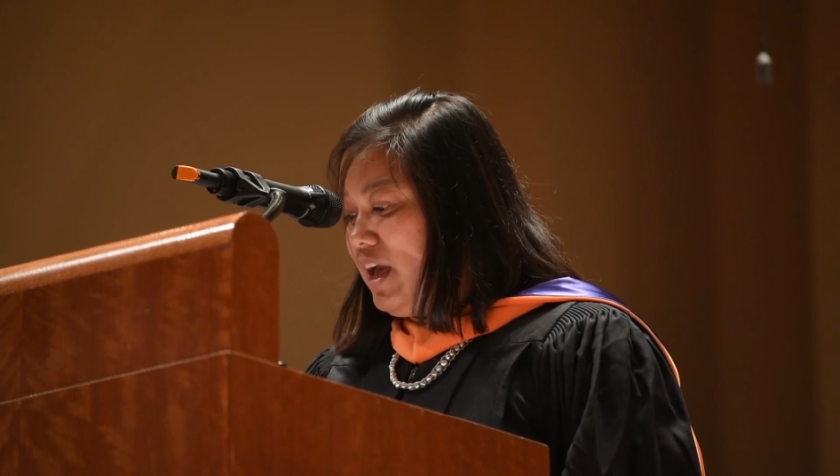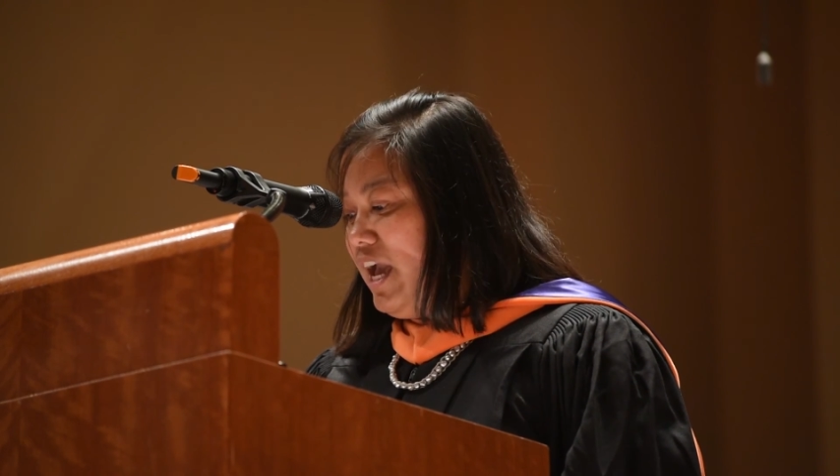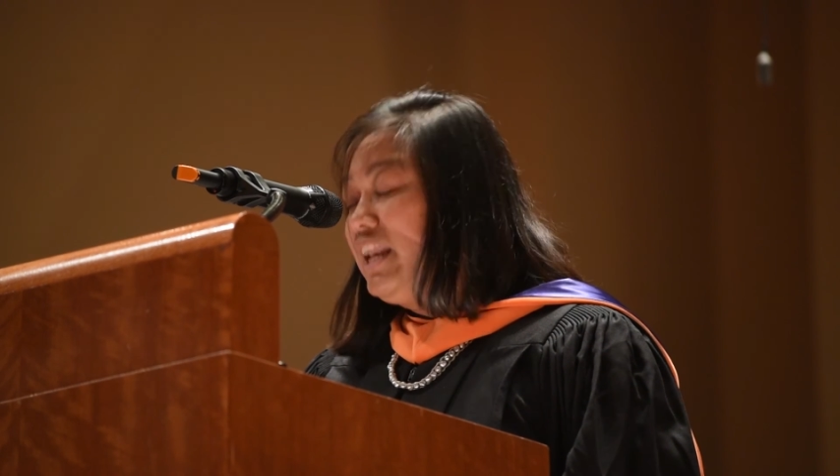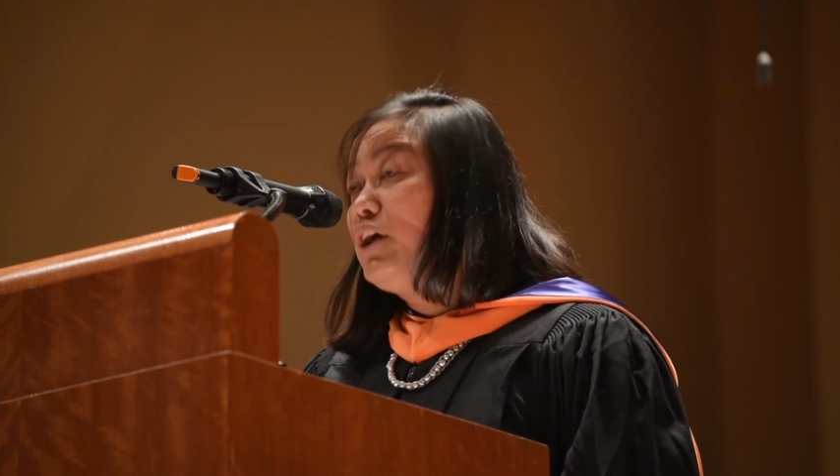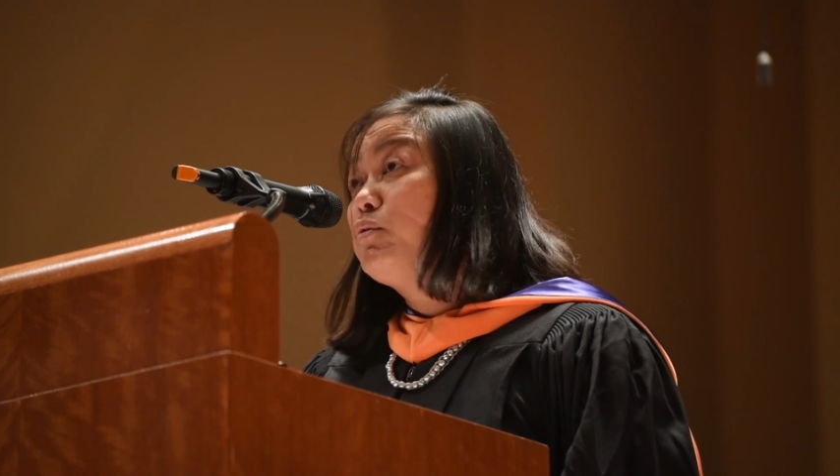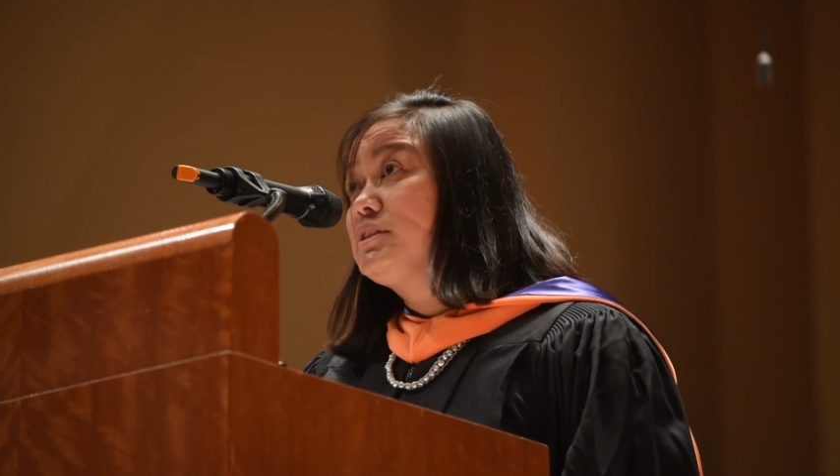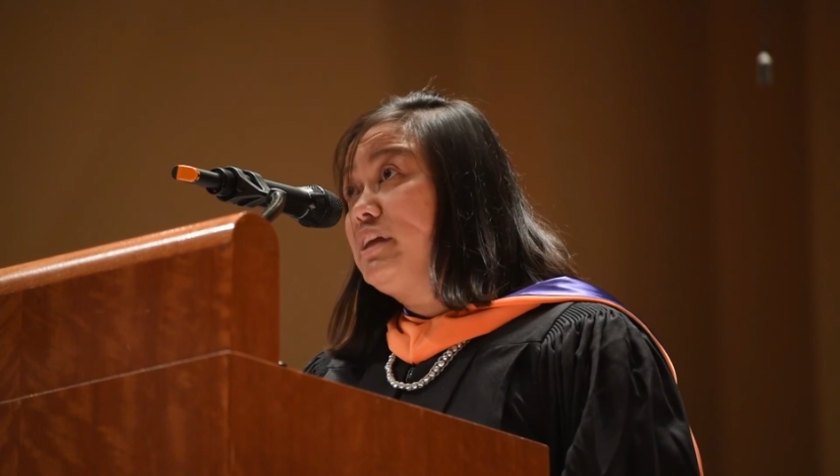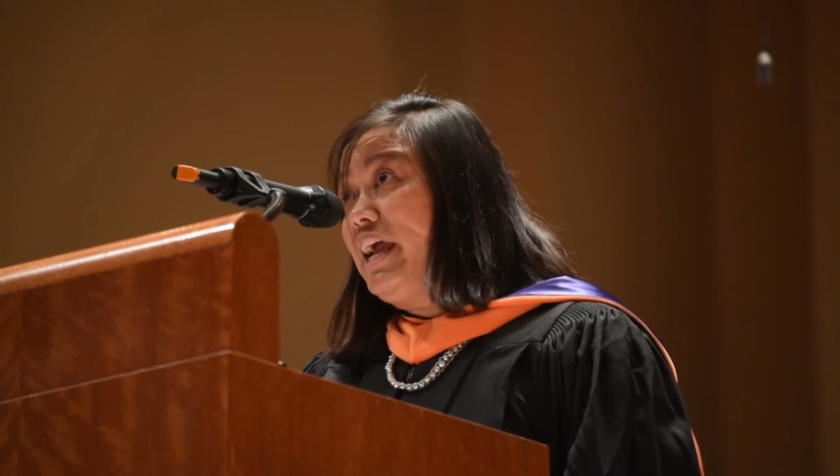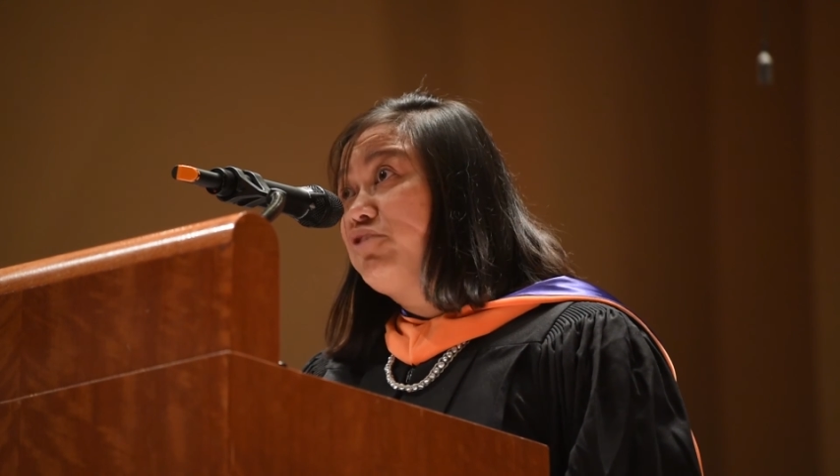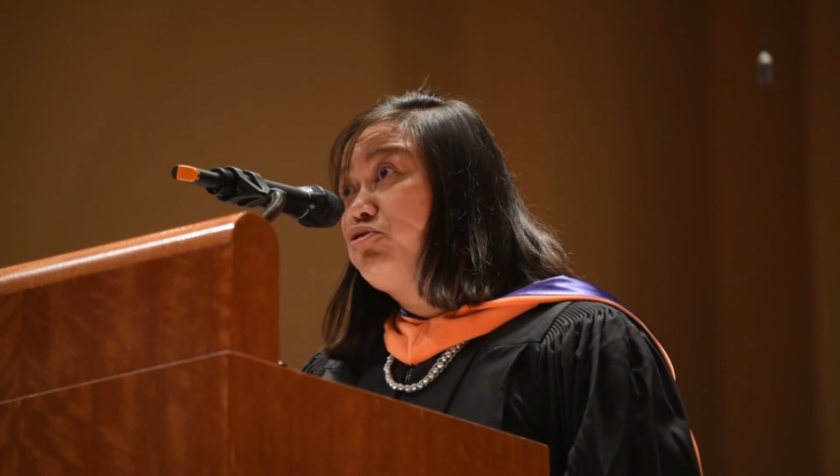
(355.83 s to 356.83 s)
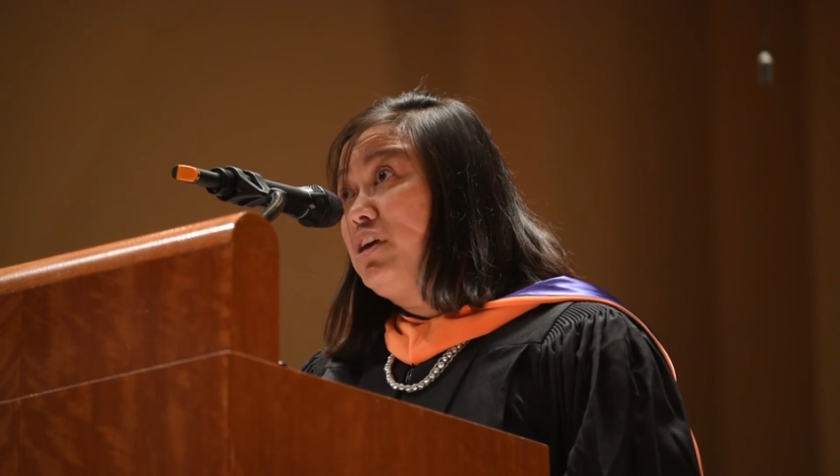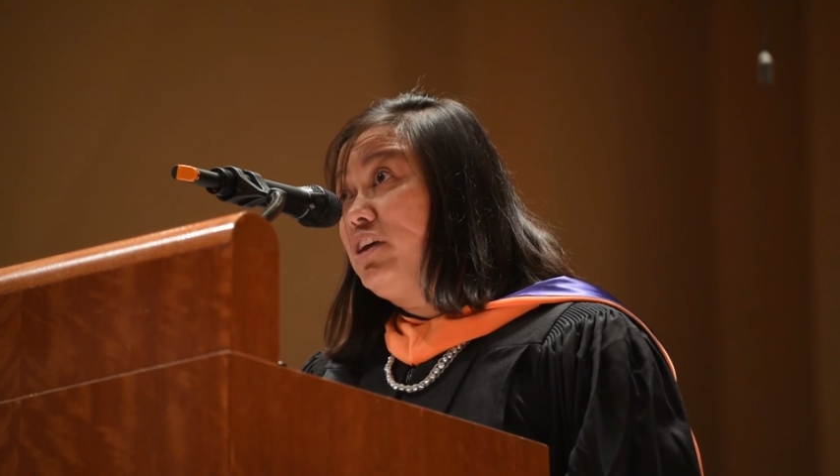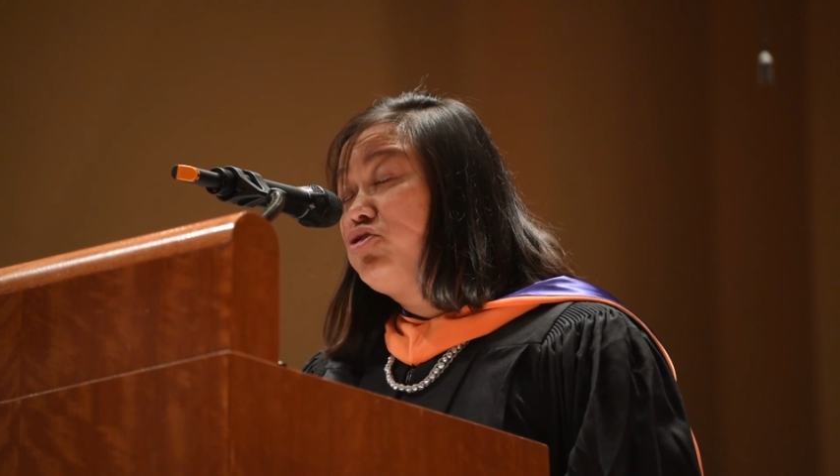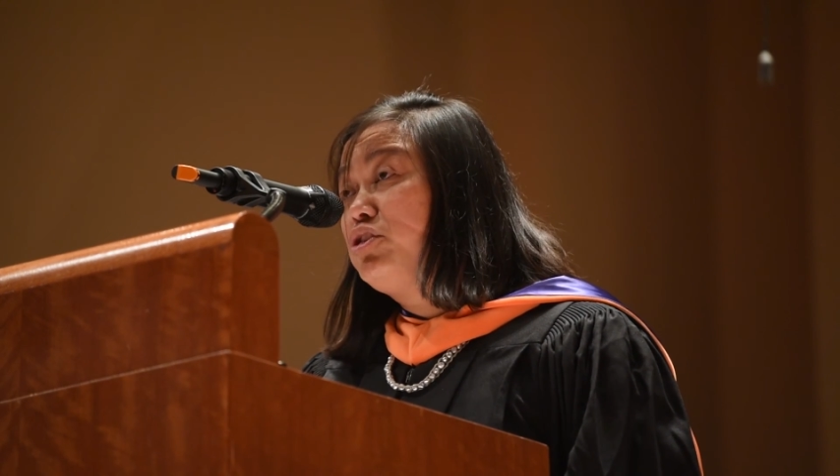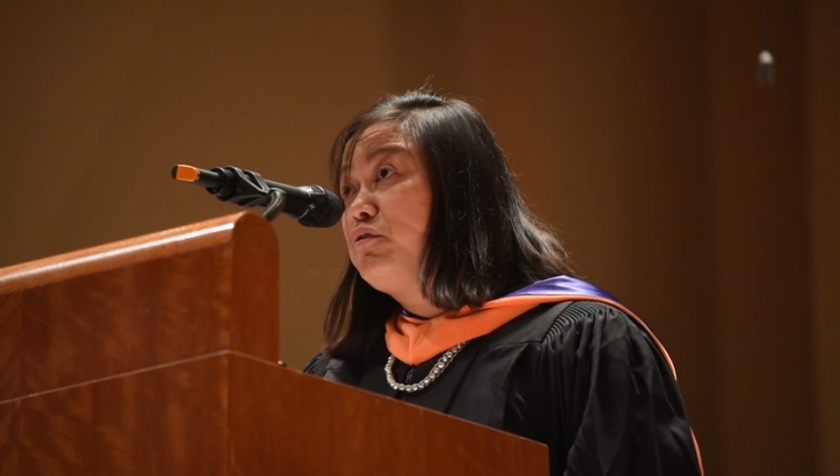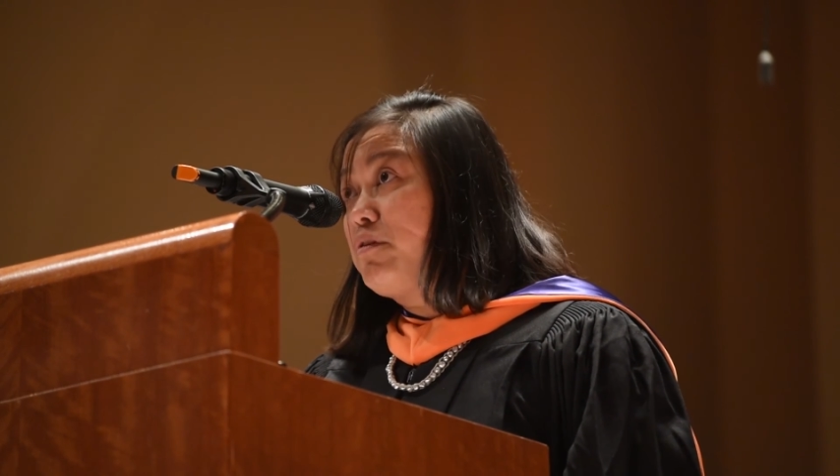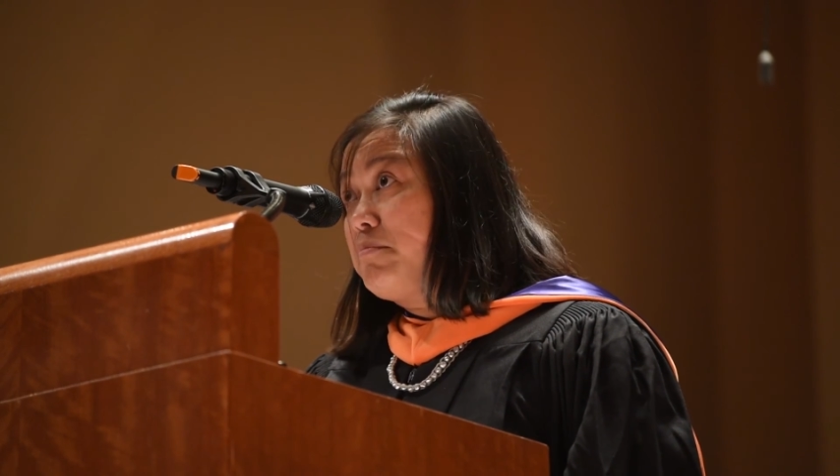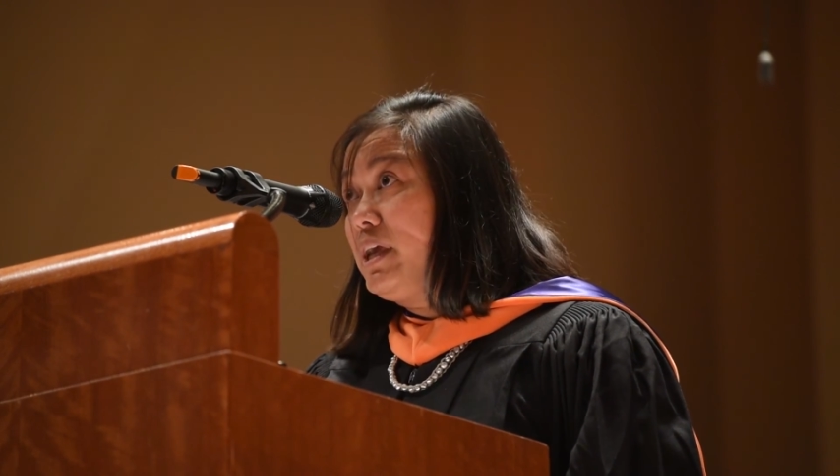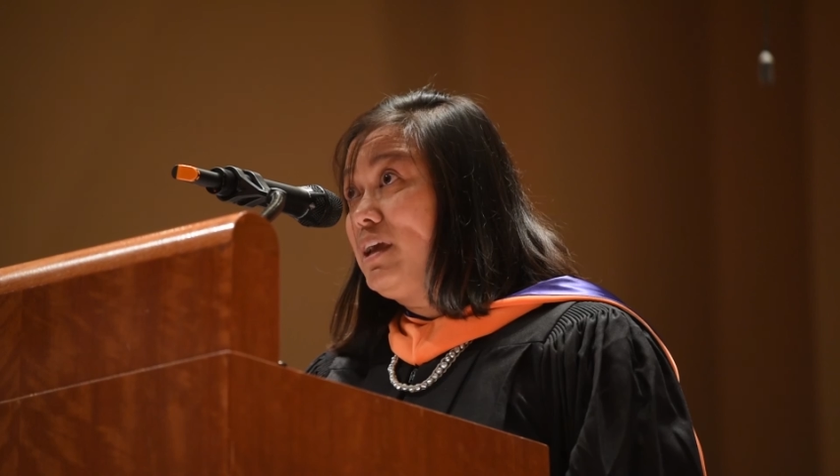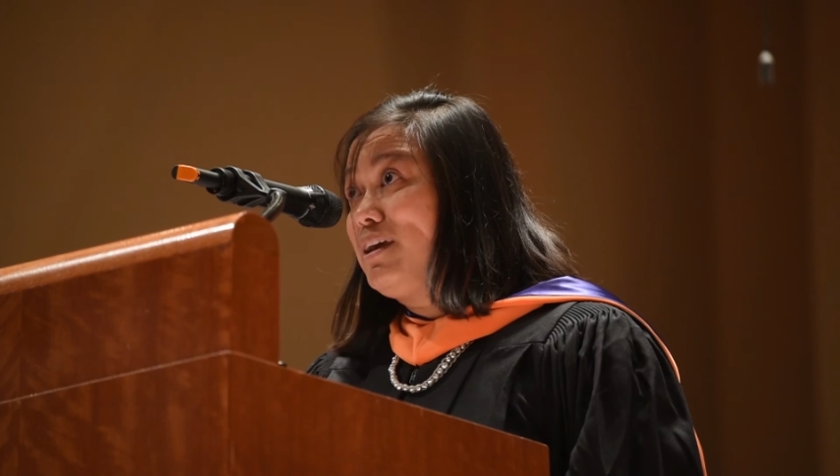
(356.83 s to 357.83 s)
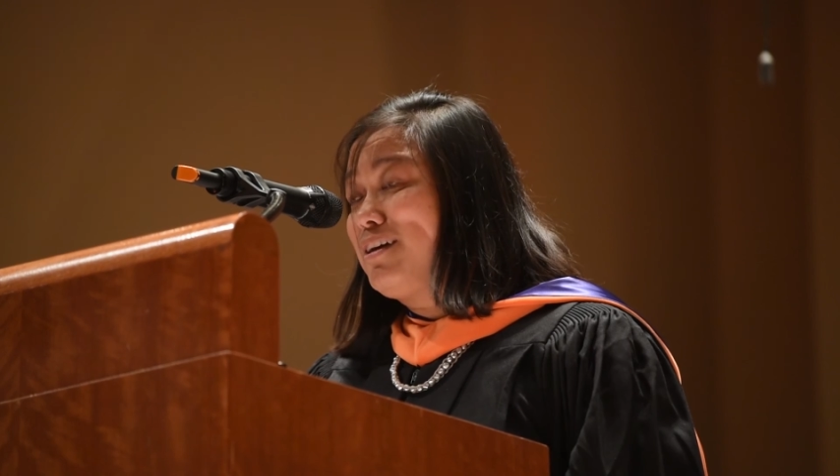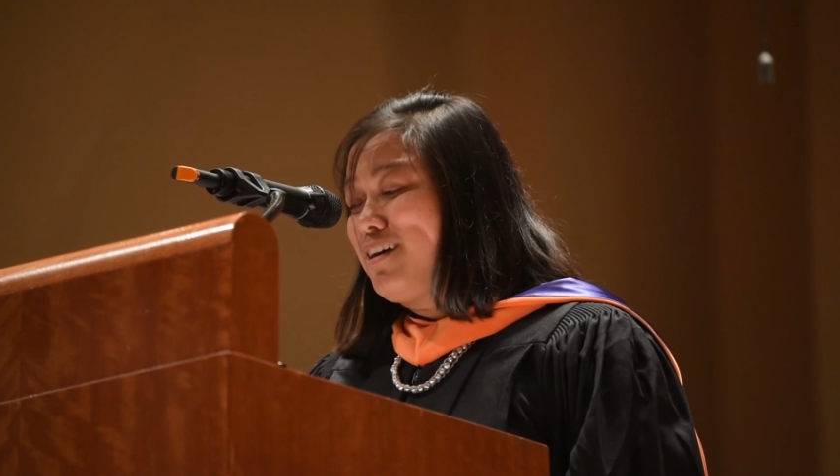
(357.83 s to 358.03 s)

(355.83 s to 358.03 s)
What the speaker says: and it was an education for me.